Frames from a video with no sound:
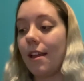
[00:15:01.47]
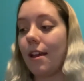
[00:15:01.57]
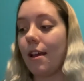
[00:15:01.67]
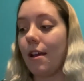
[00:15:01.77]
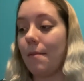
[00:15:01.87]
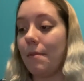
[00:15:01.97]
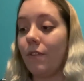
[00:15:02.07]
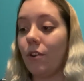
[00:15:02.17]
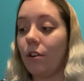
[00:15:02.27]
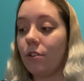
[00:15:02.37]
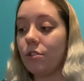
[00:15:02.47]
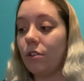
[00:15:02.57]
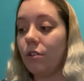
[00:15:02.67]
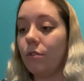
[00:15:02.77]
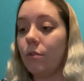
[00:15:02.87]
And if you're
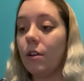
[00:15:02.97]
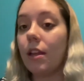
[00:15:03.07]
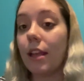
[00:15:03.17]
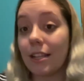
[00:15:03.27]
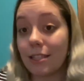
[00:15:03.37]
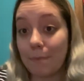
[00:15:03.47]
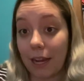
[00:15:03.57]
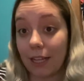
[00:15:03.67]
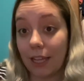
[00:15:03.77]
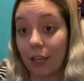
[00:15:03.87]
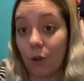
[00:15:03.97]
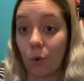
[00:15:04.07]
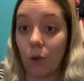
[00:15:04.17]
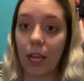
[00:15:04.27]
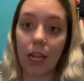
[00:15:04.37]
also expecting
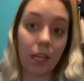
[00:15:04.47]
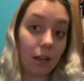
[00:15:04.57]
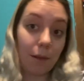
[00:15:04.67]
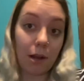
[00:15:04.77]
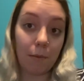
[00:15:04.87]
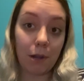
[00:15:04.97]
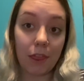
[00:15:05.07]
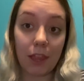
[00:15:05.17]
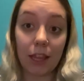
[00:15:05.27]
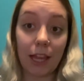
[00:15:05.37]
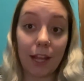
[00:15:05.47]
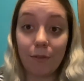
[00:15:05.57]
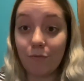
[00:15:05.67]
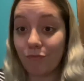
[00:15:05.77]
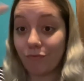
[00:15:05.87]
or like a young mom or anything, like,
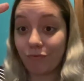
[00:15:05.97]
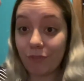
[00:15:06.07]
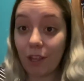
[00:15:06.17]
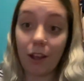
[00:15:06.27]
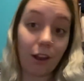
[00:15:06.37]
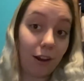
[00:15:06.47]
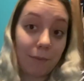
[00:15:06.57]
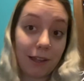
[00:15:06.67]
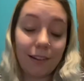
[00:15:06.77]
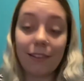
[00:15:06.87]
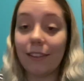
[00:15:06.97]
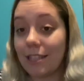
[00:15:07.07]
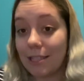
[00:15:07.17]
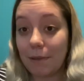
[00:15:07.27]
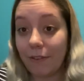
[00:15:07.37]
comment,
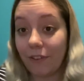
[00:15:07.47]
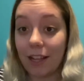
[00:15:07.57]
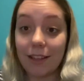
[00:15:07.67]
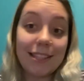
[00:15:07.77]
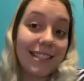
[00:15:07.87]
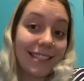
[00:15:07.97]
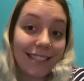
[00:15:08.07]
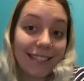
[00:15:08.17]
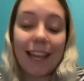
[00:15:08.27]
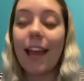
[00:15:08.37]
let's be friends.